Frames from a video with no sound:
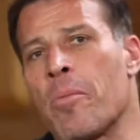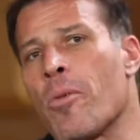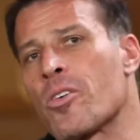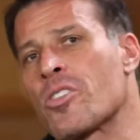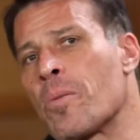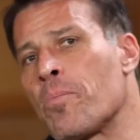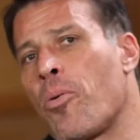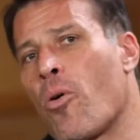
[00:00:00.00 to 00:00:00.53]
the
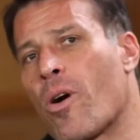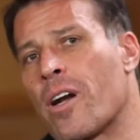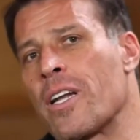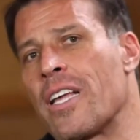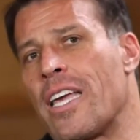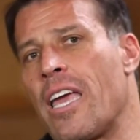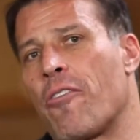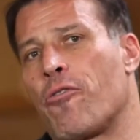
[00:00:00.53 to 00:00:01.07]
most
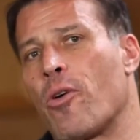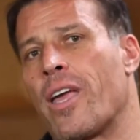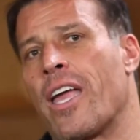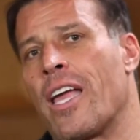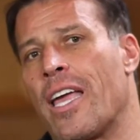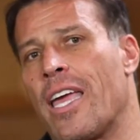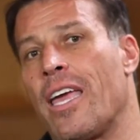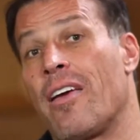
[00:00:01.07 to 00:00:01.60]
important gift we
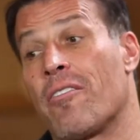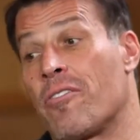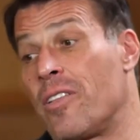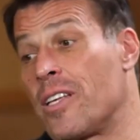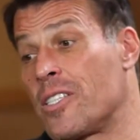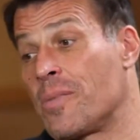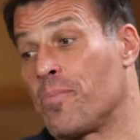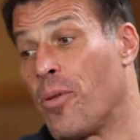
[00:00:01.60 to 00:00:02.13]
can give
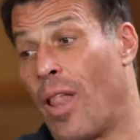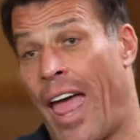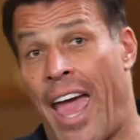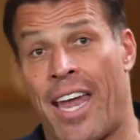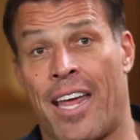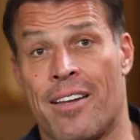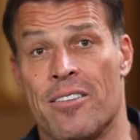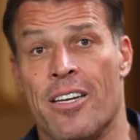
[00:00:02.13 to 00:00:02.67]
this
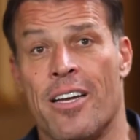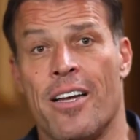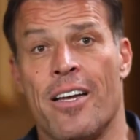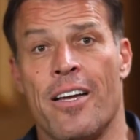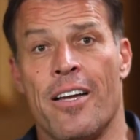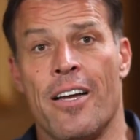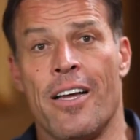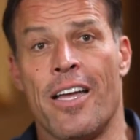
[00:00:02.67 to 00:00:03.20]
planet
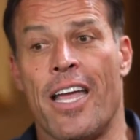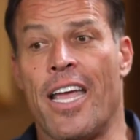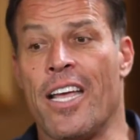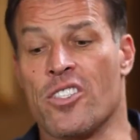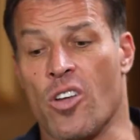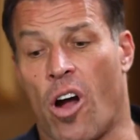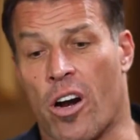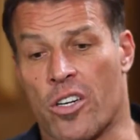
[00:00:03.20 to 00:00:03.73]

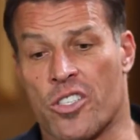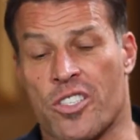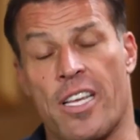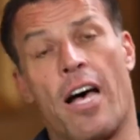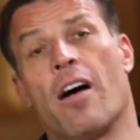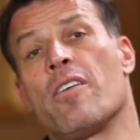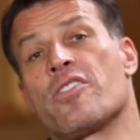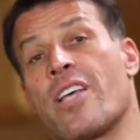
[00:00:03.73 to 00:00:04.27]
is
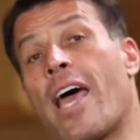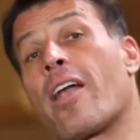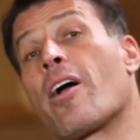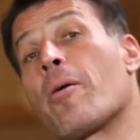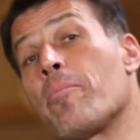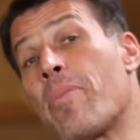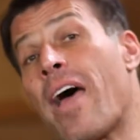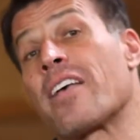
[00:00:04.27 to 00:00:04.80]
ourselves at
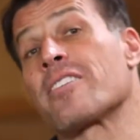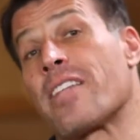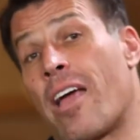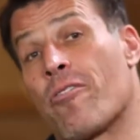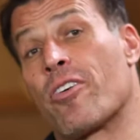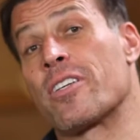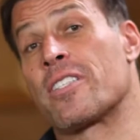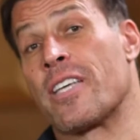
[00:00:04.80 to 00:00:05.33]
our best
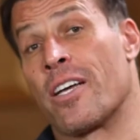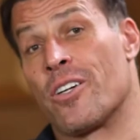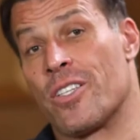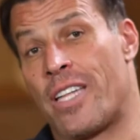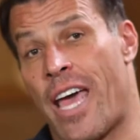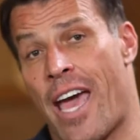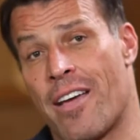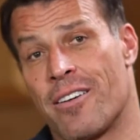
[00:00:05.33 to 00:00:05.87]
every single
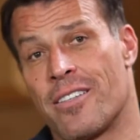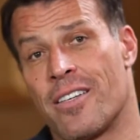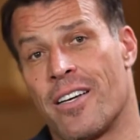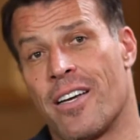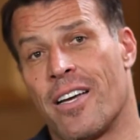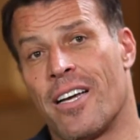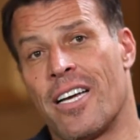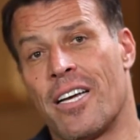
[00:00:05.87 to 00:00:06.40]
day.
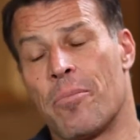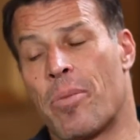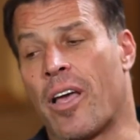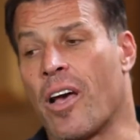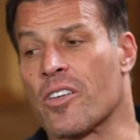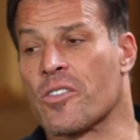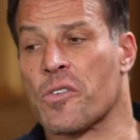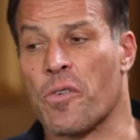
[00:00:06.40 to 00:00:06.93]

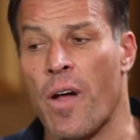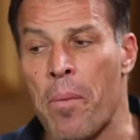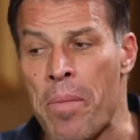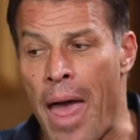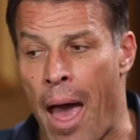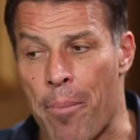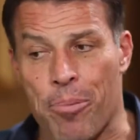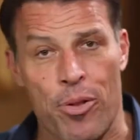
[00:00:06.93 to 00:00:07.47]
Because from
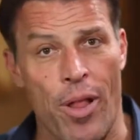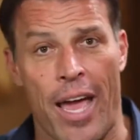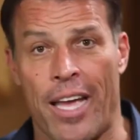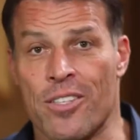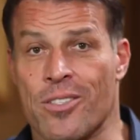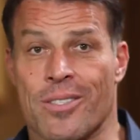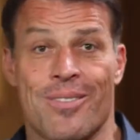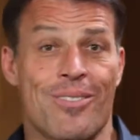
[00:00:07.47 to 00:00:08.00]
that
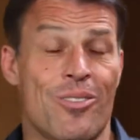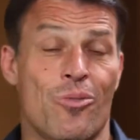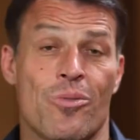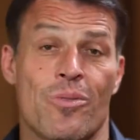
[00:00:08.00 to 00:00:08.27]
place,